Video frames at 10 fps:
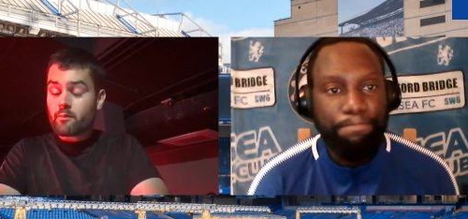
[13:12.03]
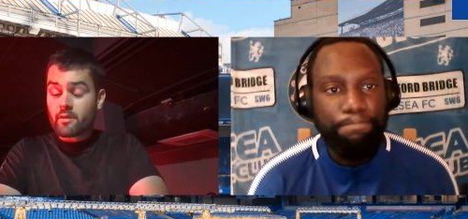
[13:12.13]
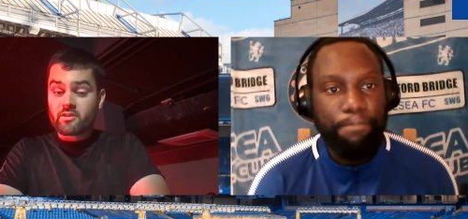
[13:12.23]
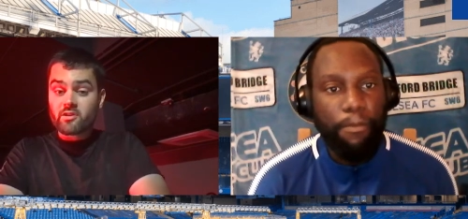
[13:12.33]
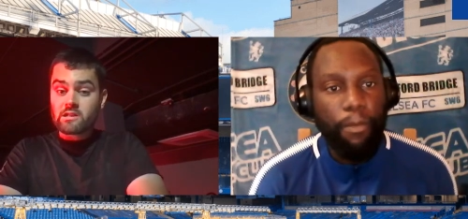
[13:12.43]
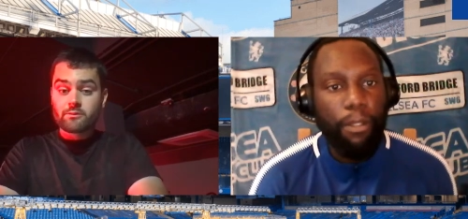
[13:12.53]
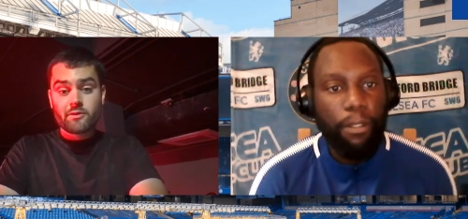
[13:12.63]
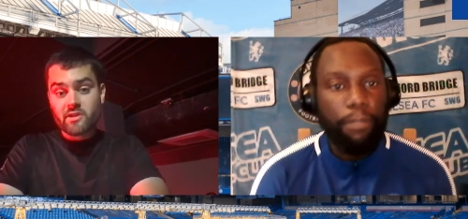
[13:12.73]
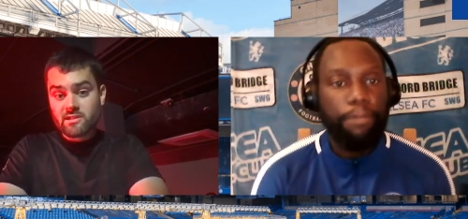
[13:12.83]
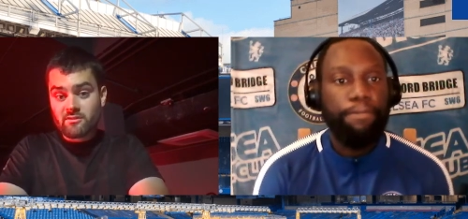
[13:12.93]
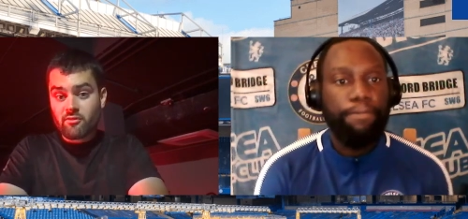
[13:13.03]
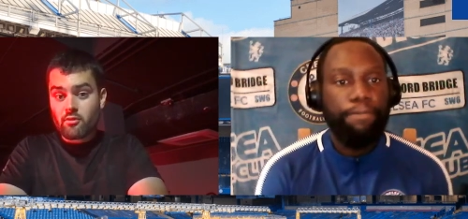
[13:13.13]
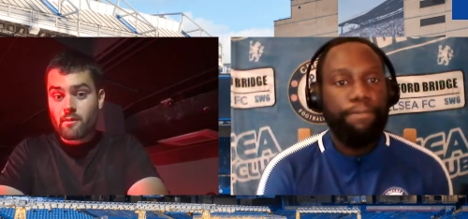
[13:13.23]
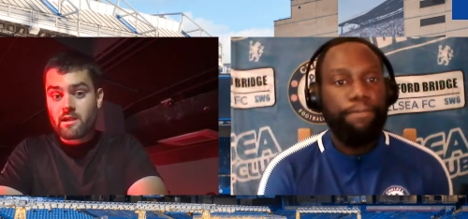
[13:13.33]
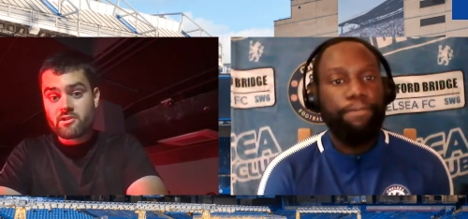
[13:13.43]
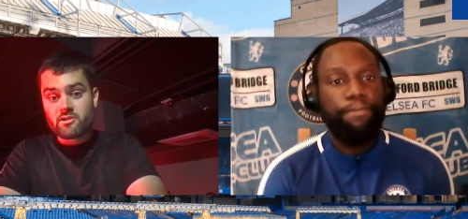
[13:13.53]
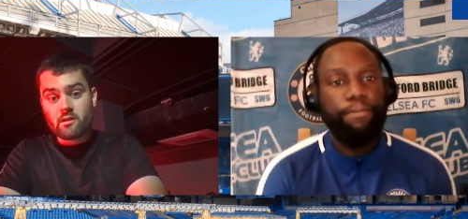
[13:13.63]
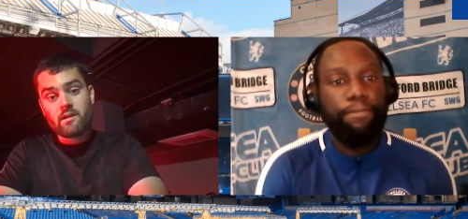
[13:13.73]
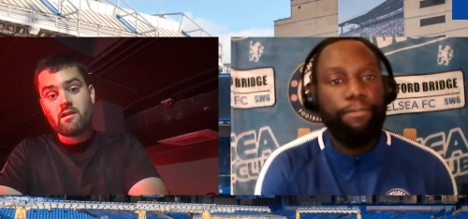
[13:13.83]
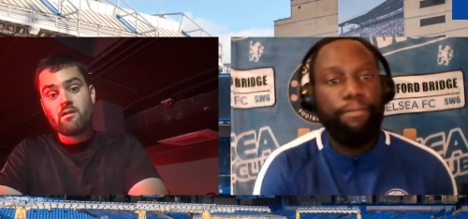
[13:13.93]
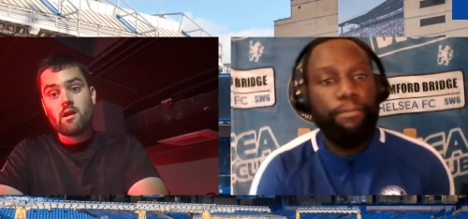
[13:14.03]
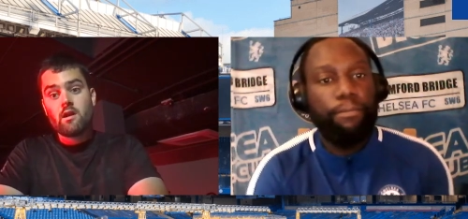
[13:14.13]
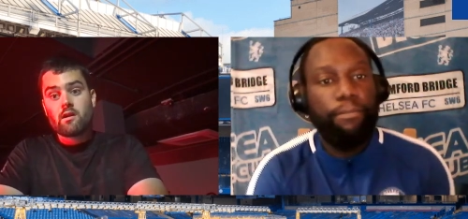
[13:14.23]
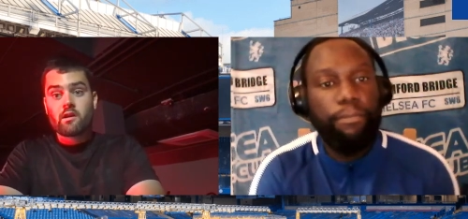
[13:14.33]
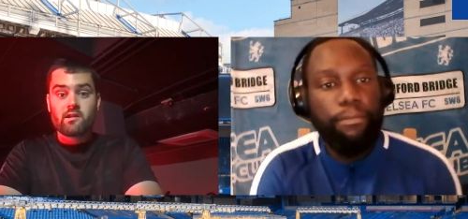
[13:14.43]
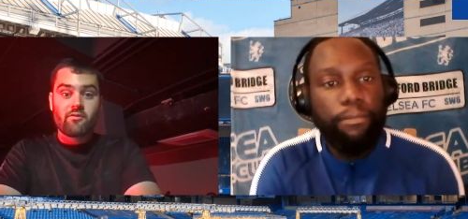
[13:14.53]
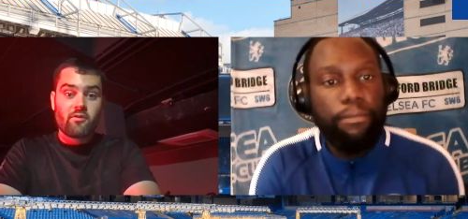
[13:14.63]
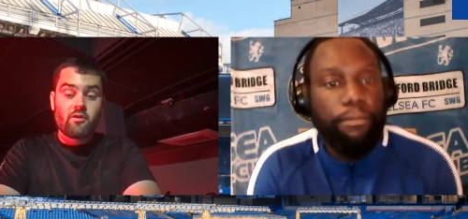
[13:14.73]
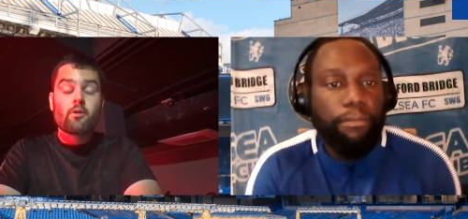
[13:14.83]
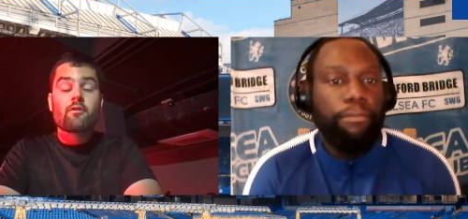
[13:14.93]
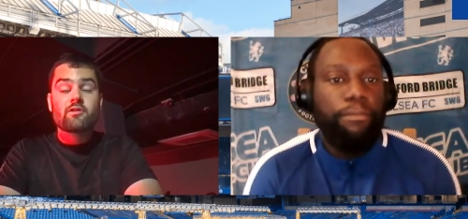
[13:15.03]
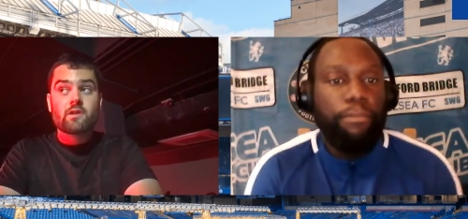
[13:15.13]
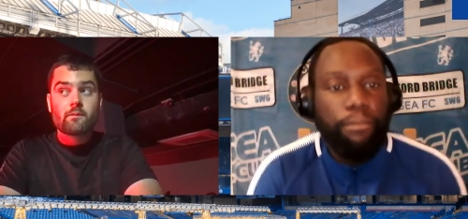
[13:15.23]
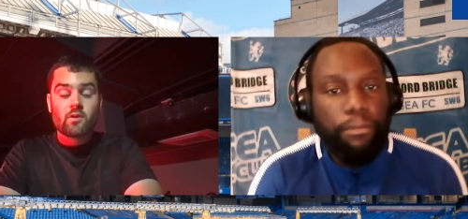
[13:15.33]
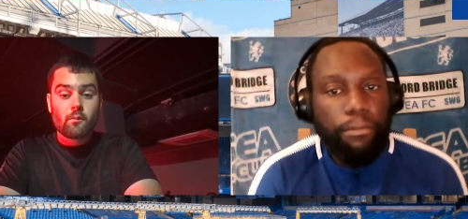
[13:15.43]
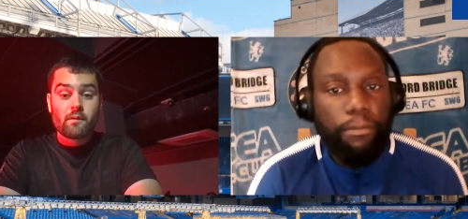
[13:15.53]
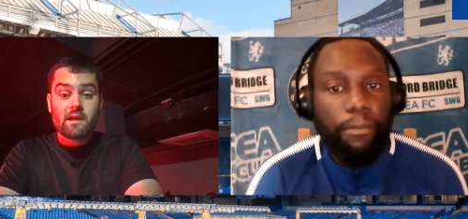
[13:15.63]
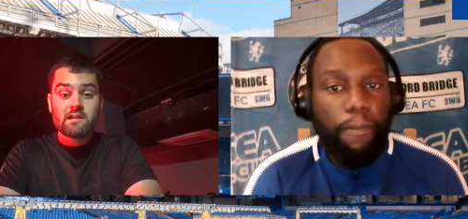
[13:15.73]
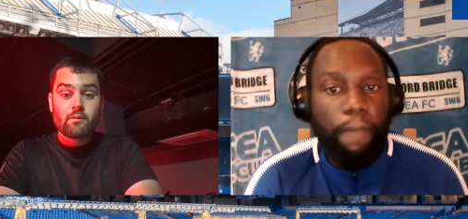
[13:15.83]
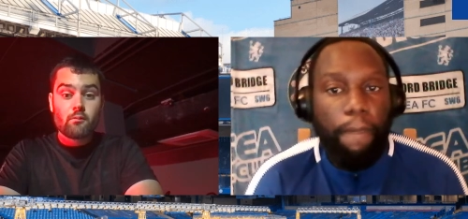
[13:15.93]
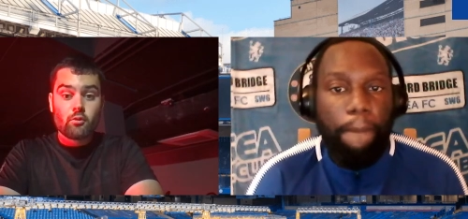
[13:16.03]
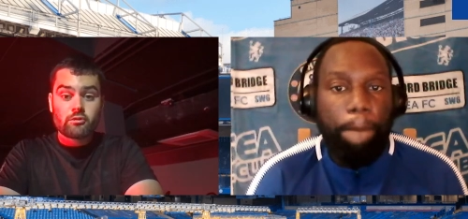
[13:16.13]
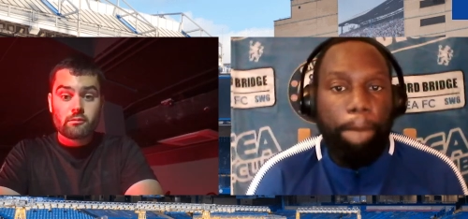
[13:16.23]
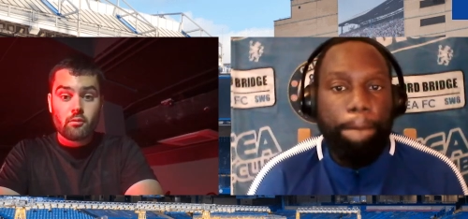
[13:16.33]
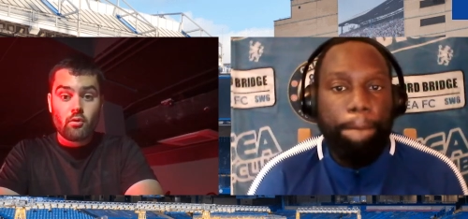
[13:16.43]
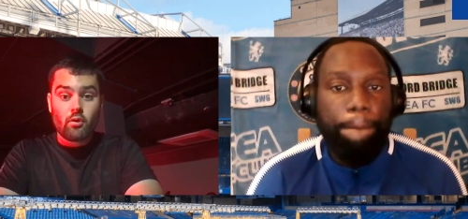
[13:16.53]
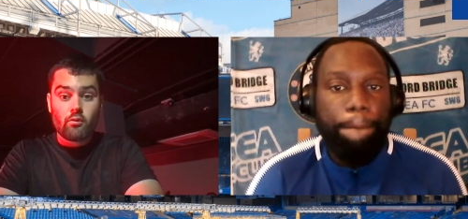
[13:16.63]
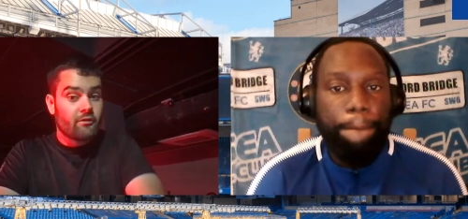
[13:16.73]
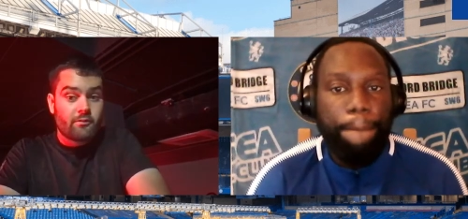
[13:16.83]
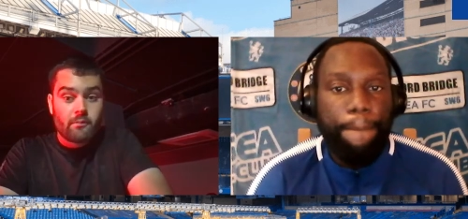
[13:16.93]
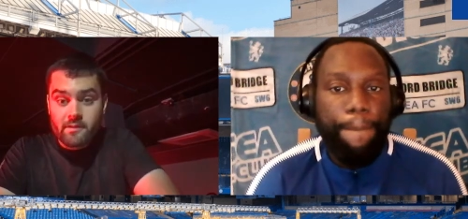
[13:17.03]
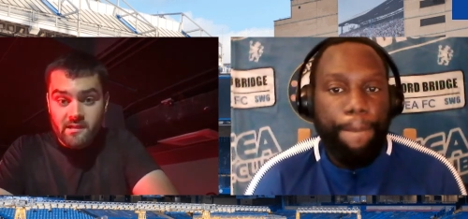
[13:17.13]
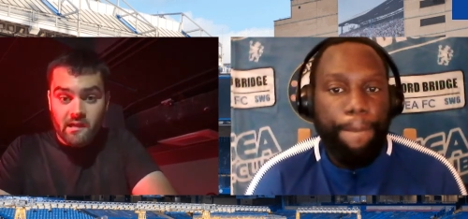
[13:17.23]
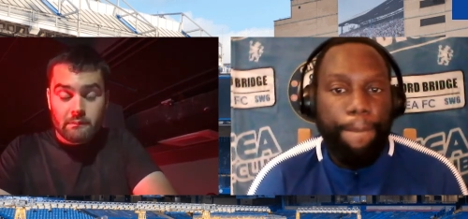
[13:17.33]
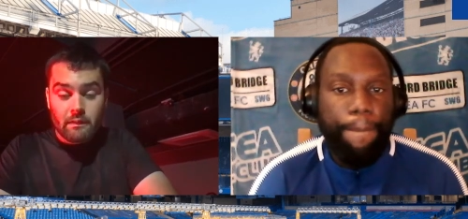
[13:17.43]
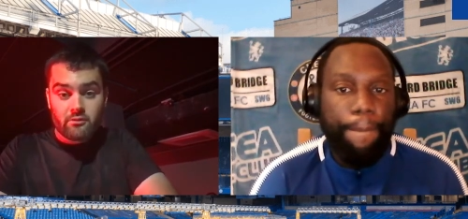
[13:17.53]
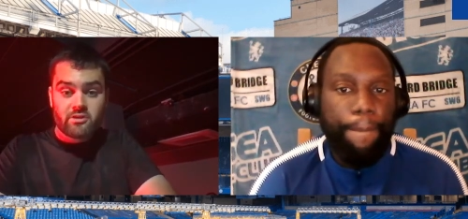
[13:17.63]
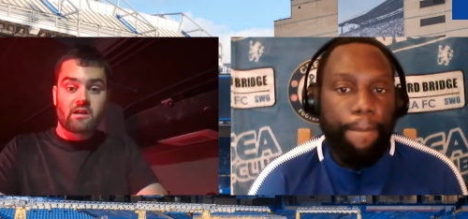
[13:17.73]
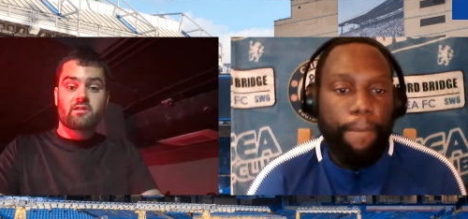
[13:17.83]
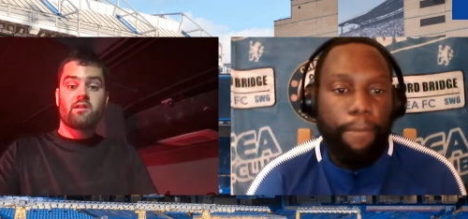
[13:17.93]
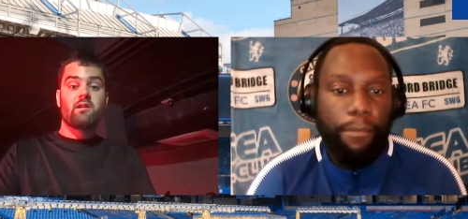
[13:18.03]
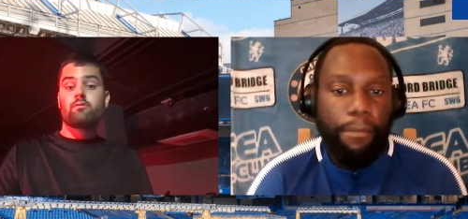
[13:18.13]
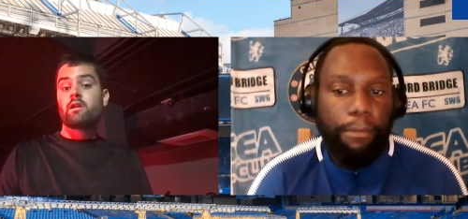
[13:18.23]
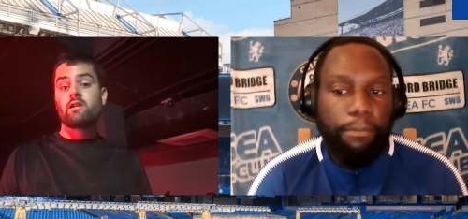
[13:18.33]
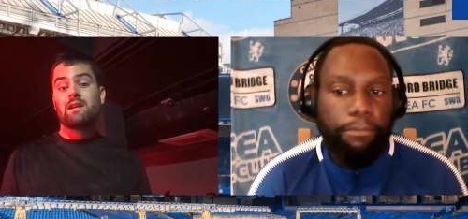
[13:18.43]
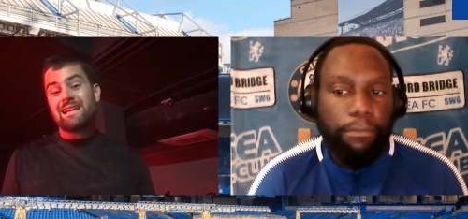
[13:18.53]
Speaker 1: be a chance we change the formation. I mean, because if whoever's up top needs a bit more support, which we've been saying about Jackson anyway,